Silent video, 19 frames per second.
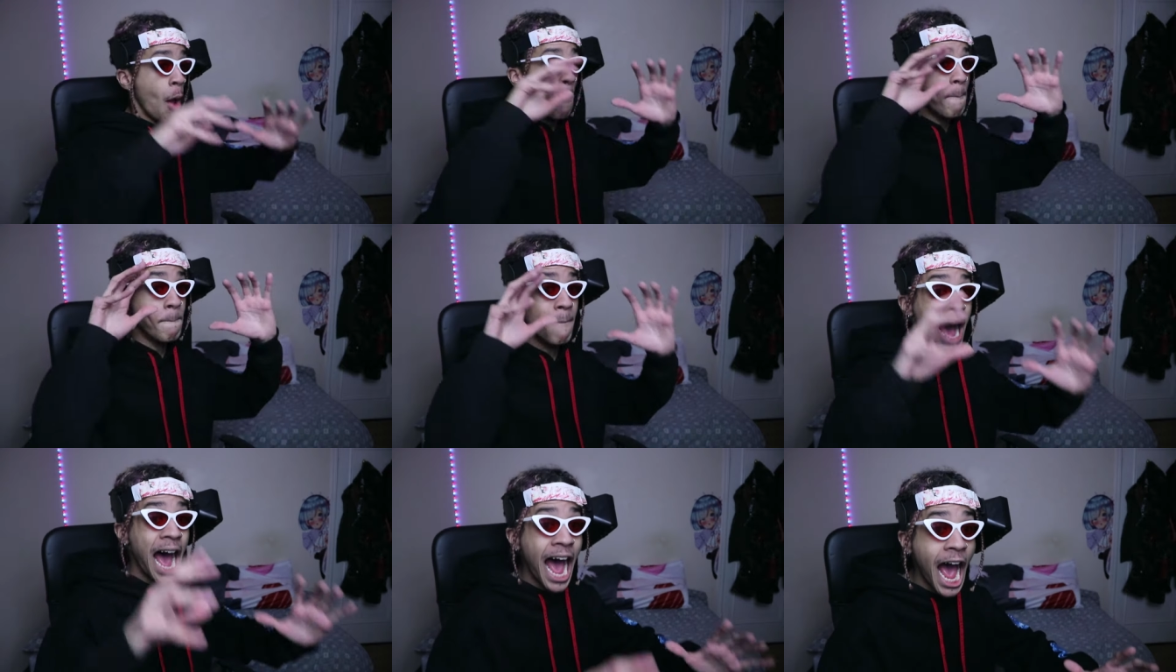
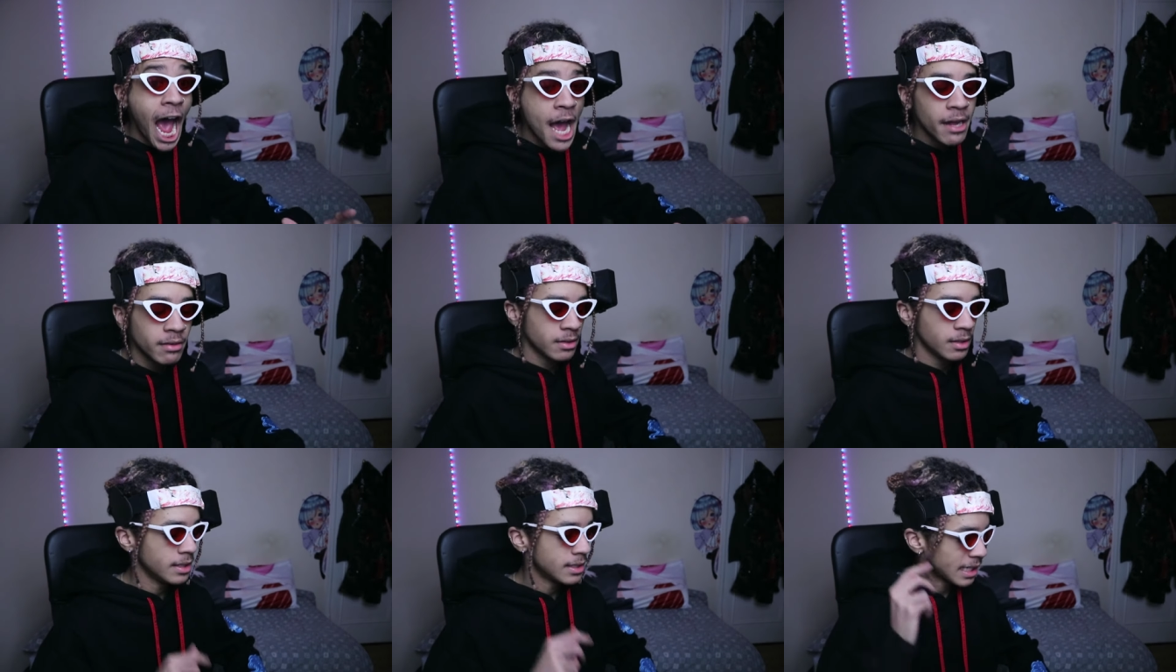Man,
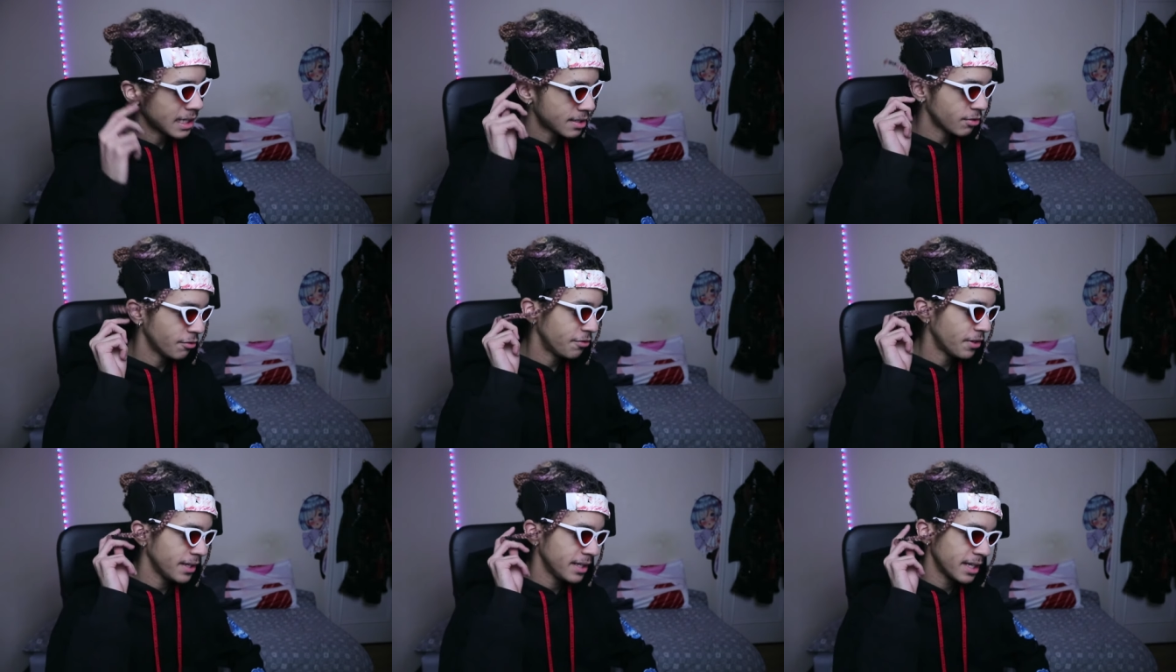is that
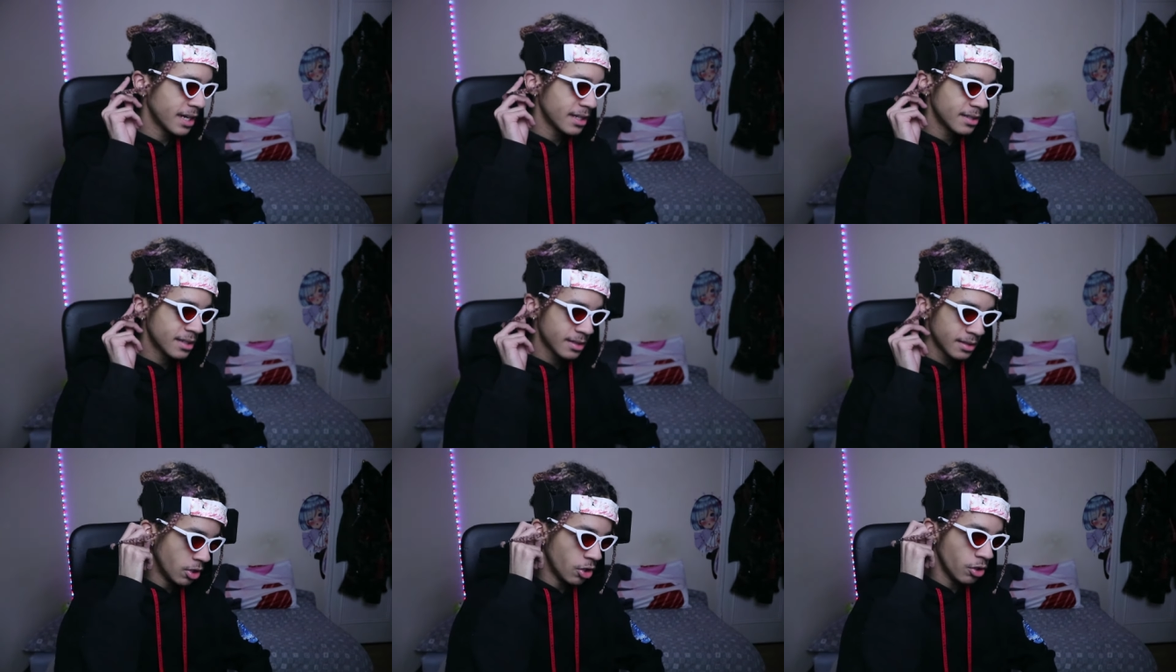still funny,
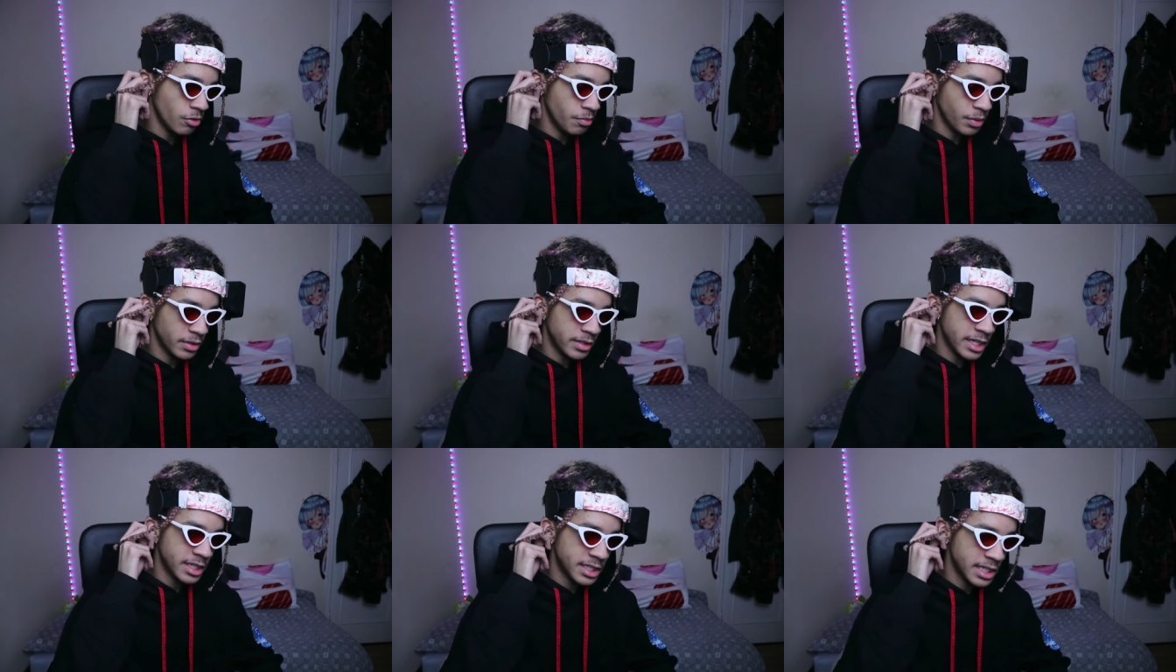guys? No,
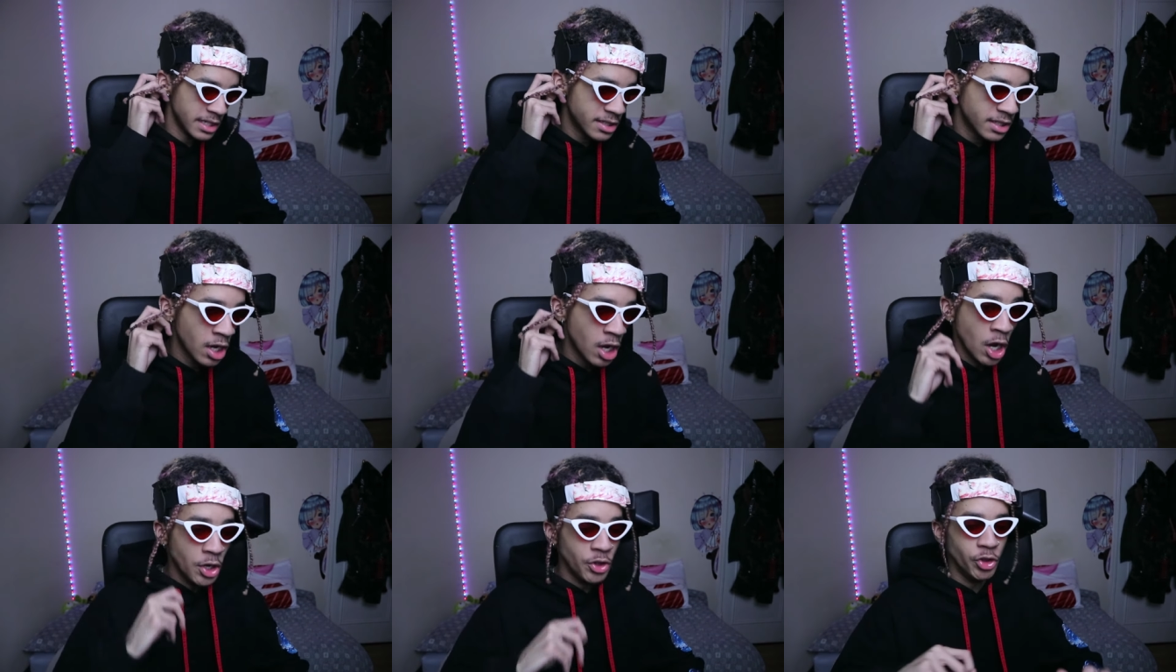but this
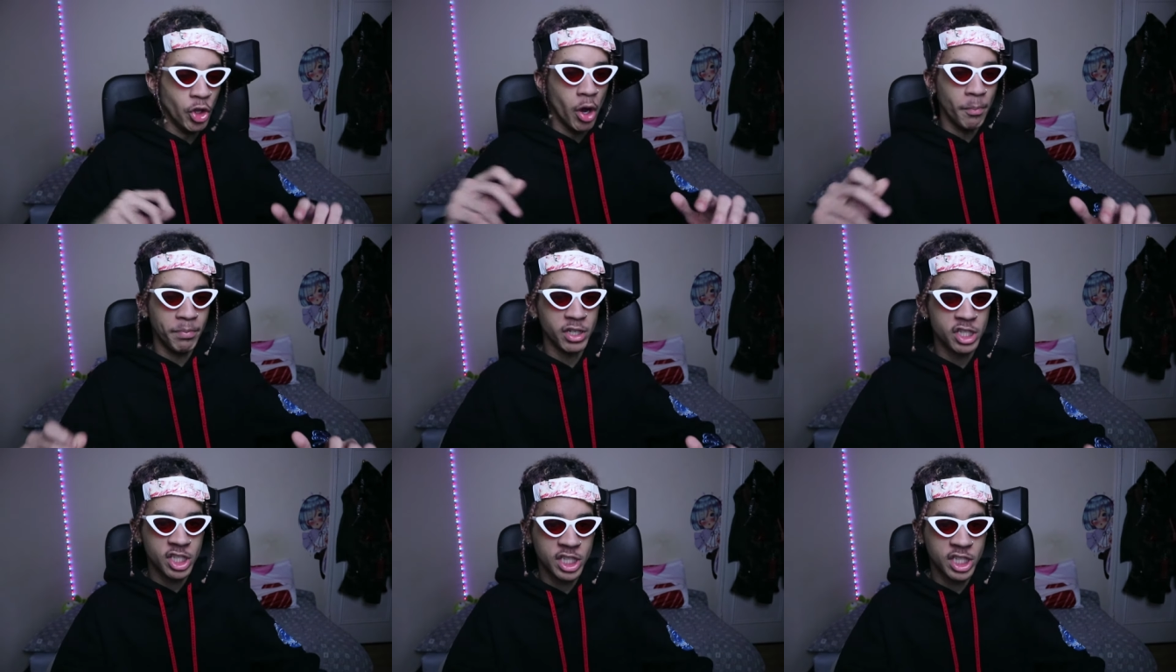is number